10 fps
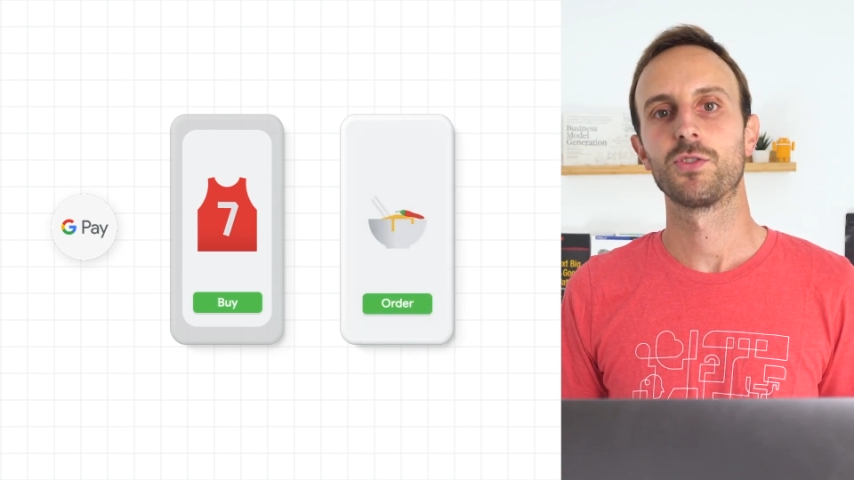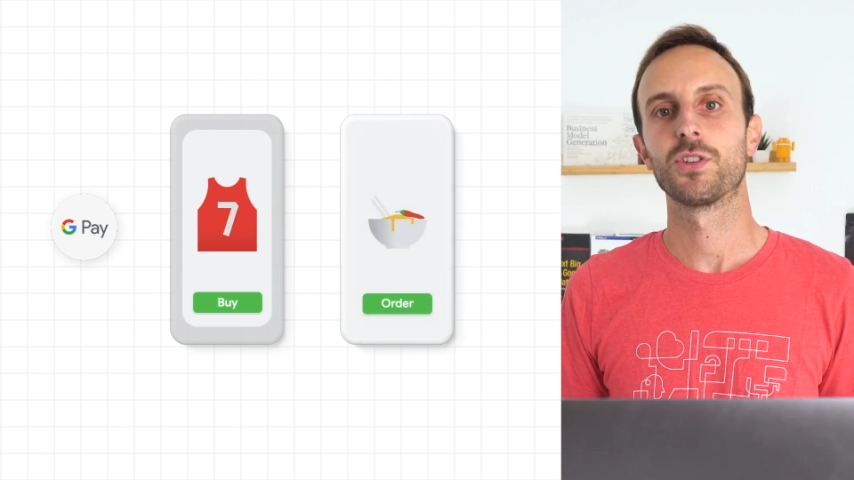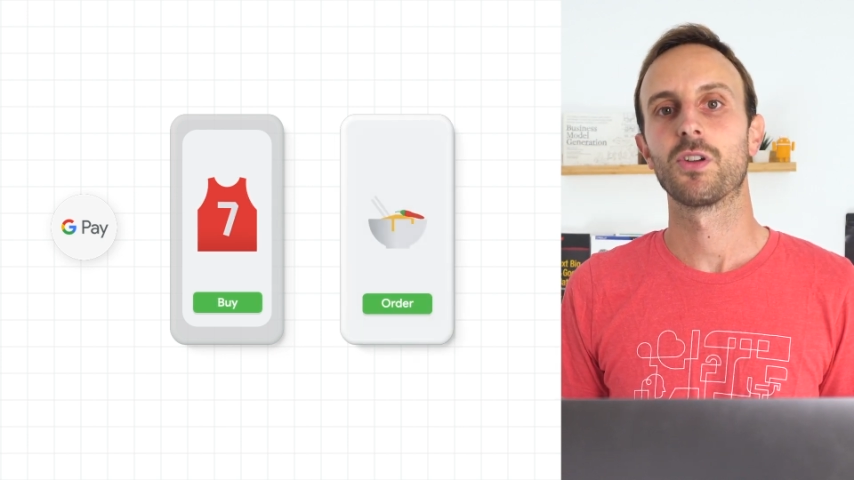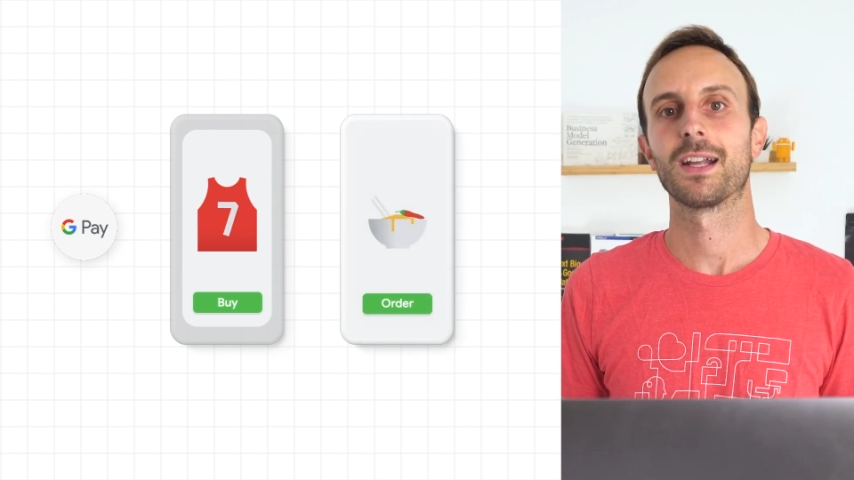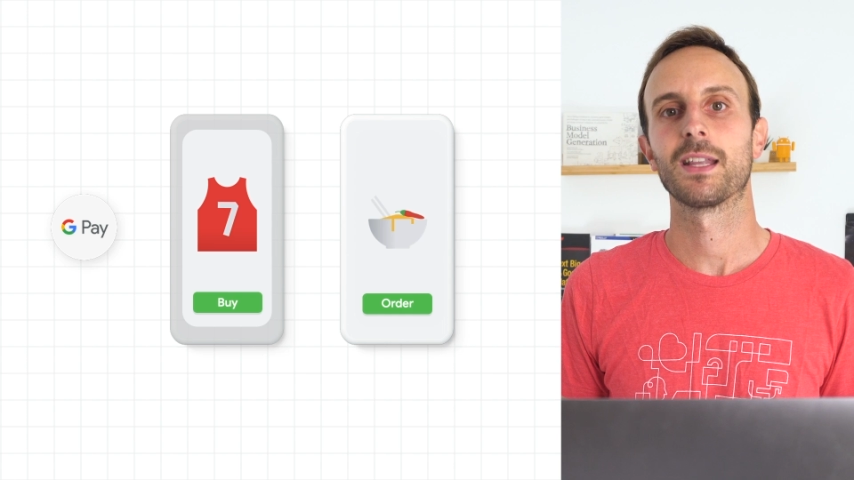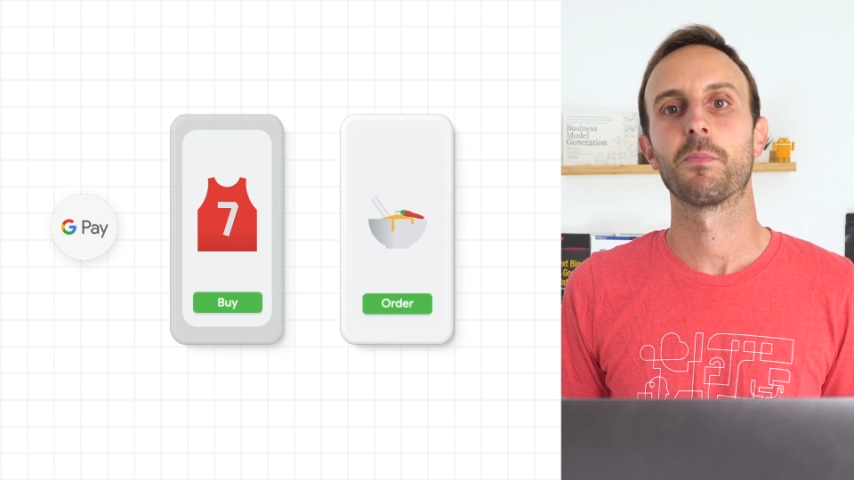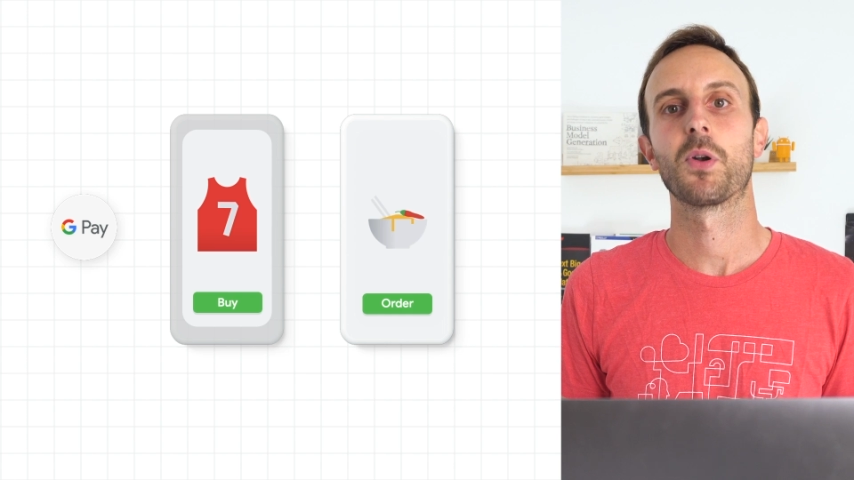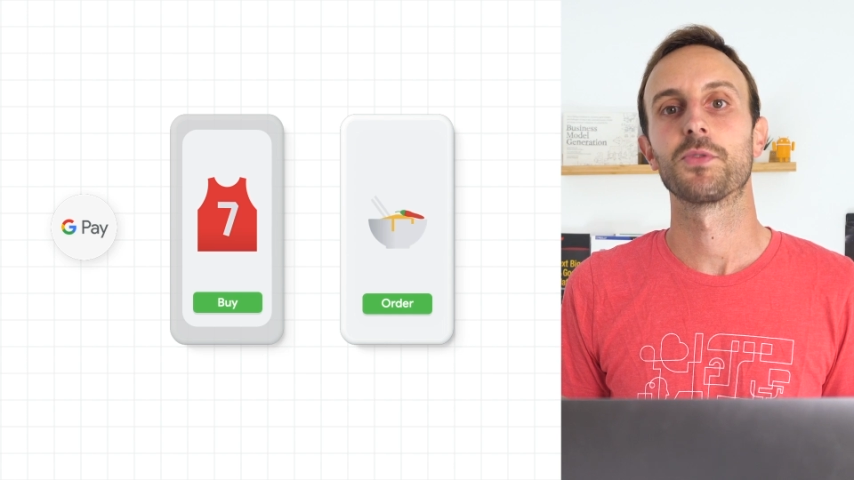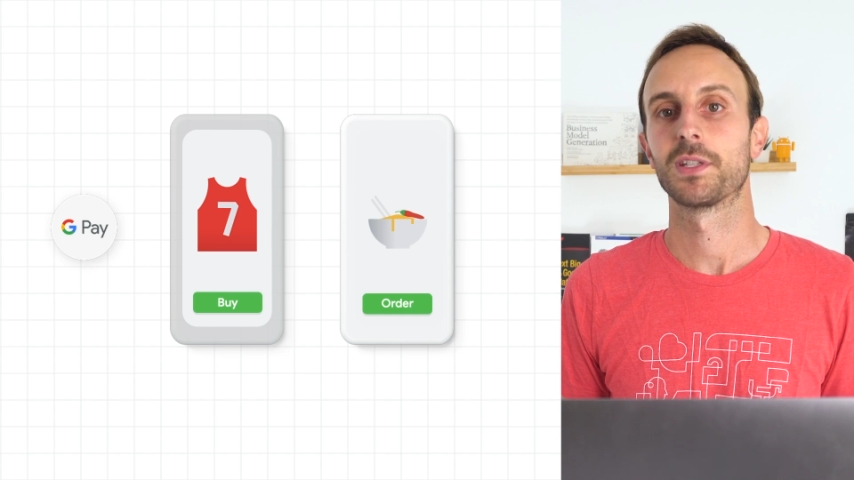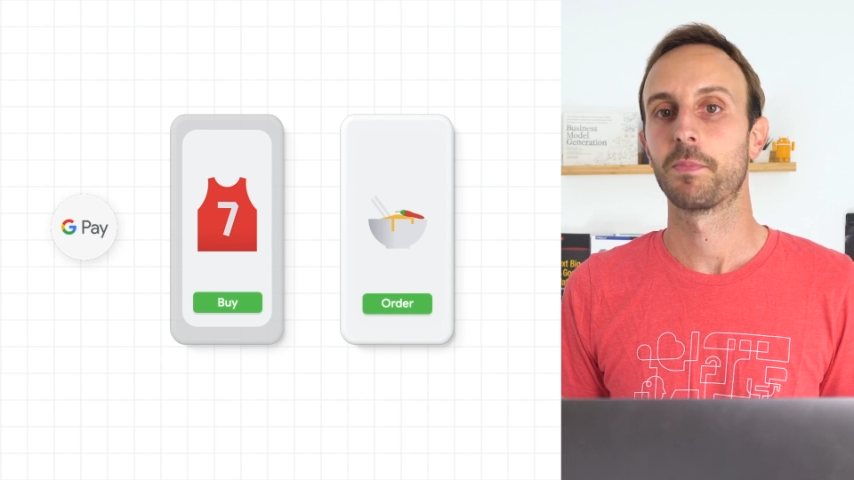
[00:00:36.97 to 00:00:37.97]
to collect and
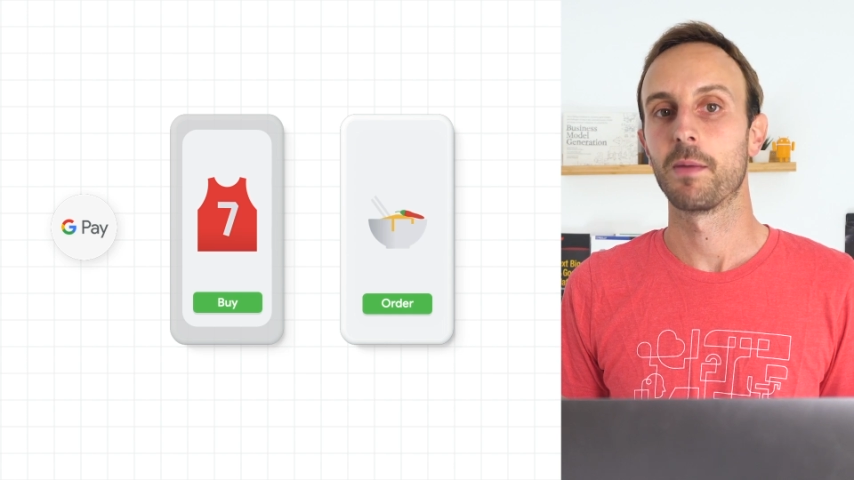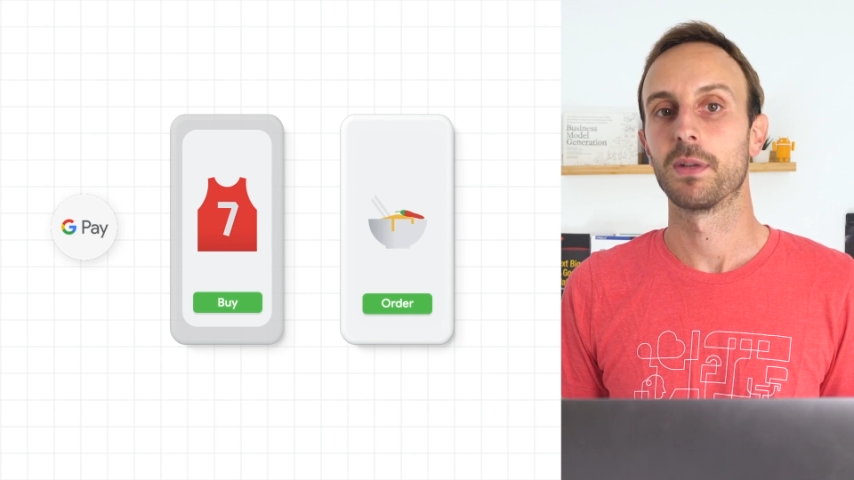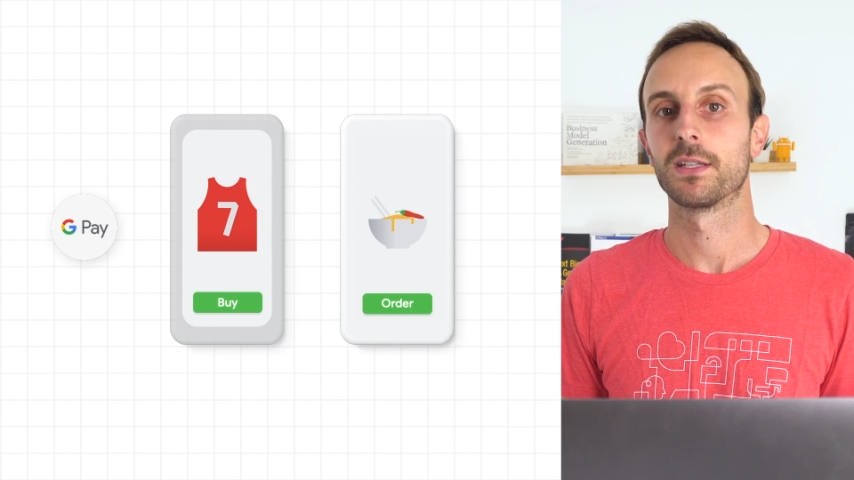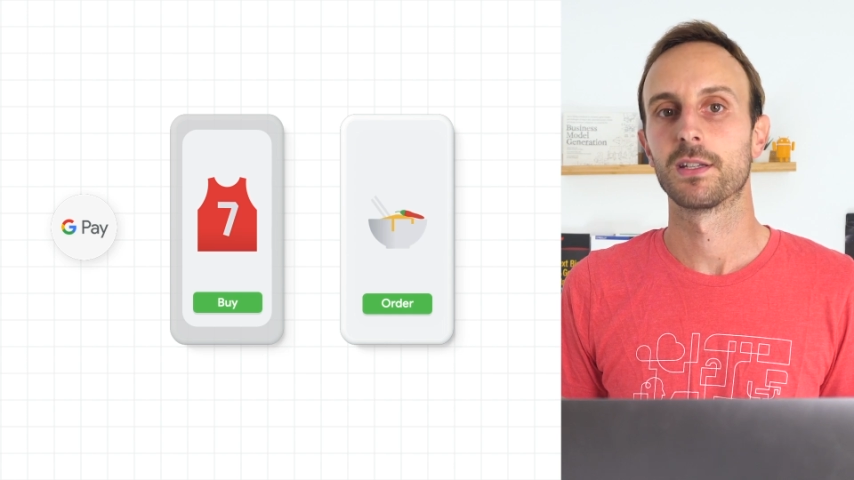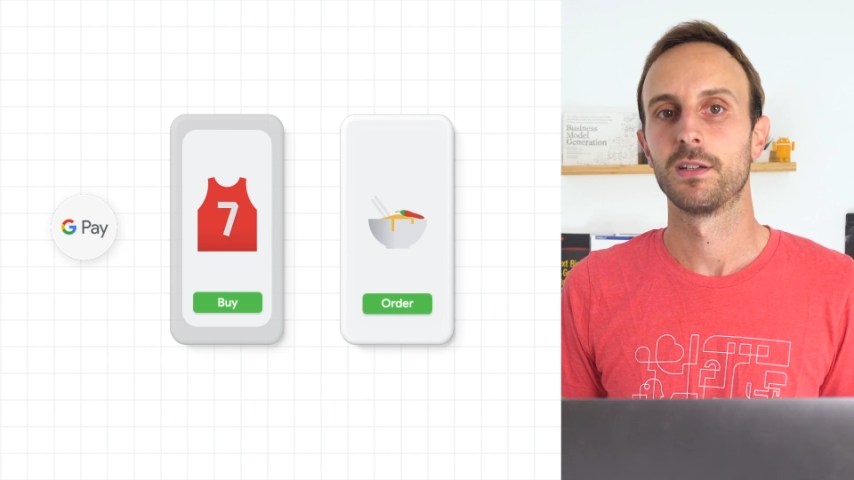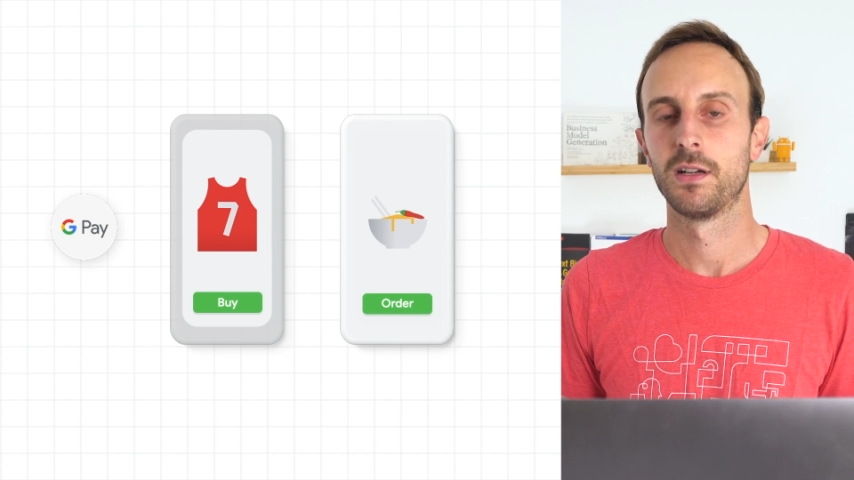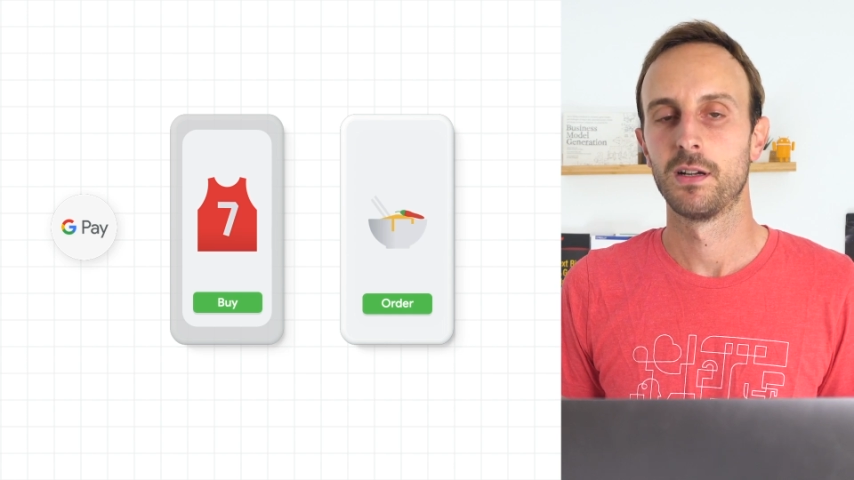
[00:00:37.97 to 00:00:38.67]
process payments.